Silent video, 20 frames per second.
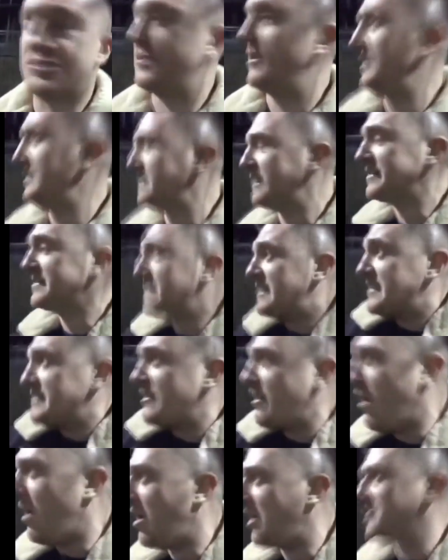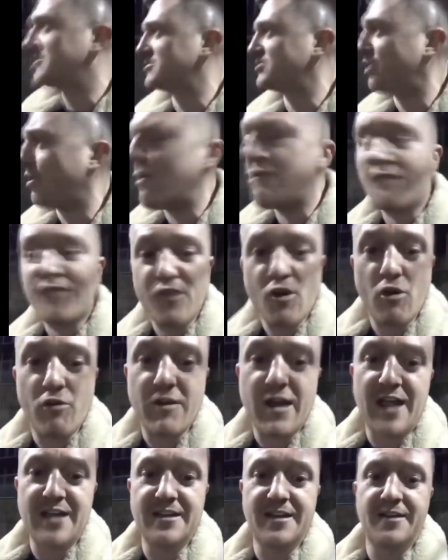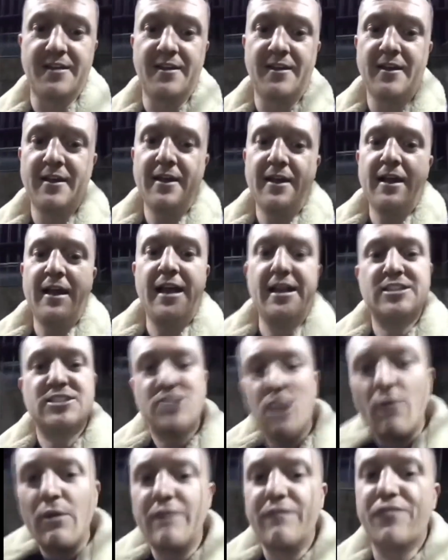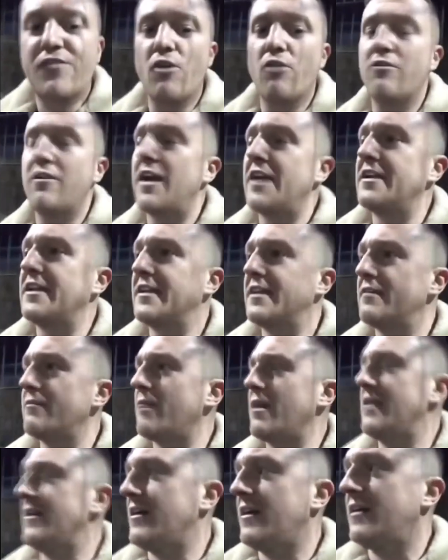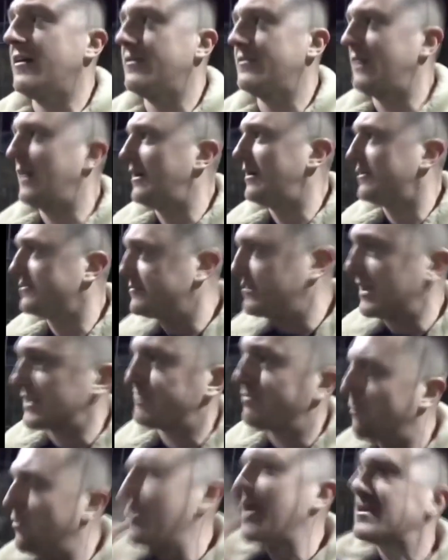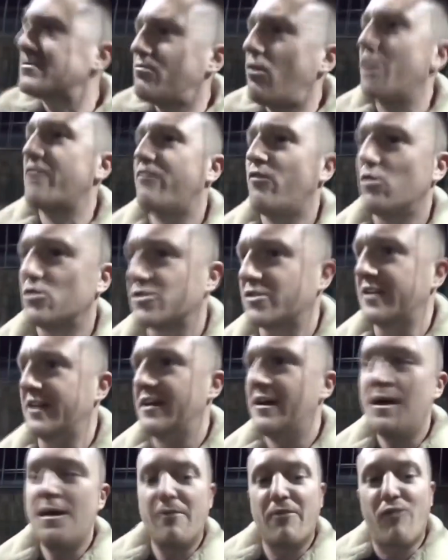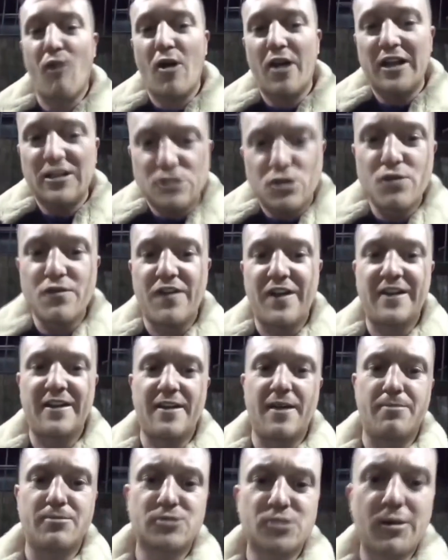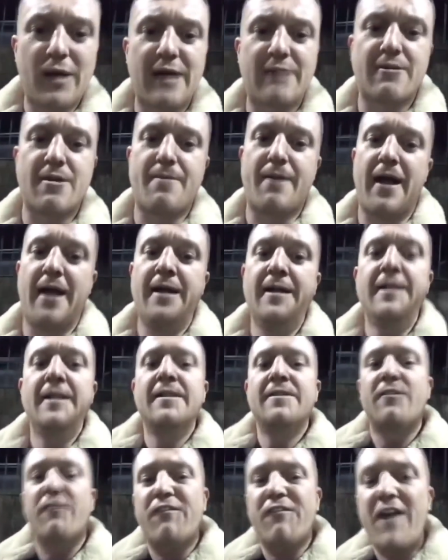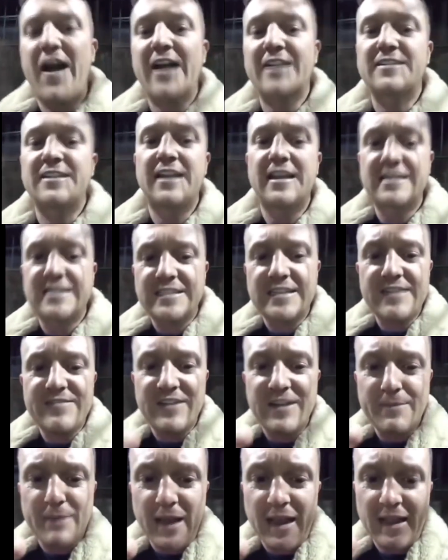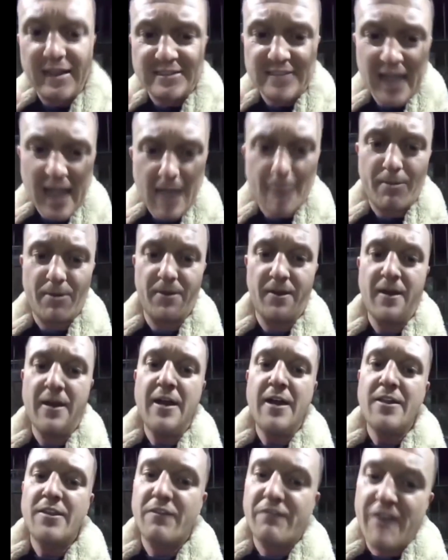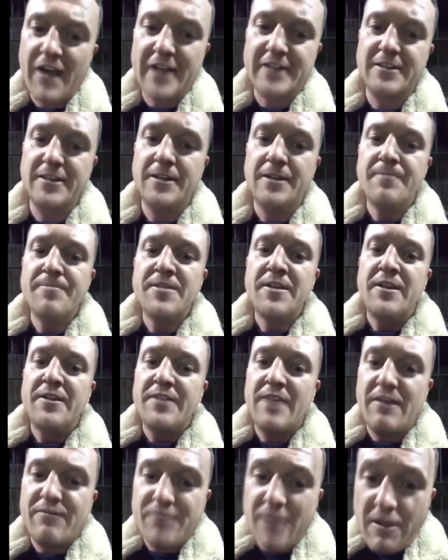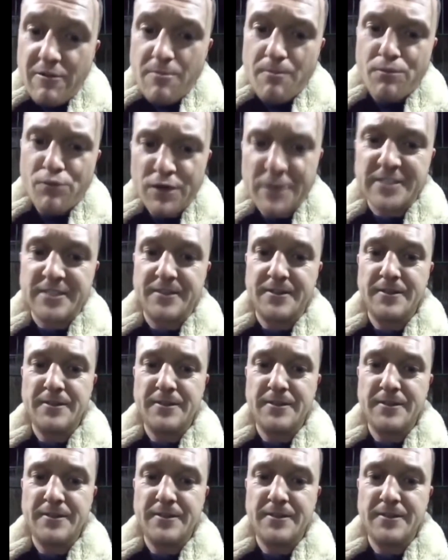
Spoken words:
It's so infuriating. It's so infuriating, and that's my thoughts on it. Before I get too vented up and too angry about it, the fact that this has even been allowed to happen, the fact that they're in prison,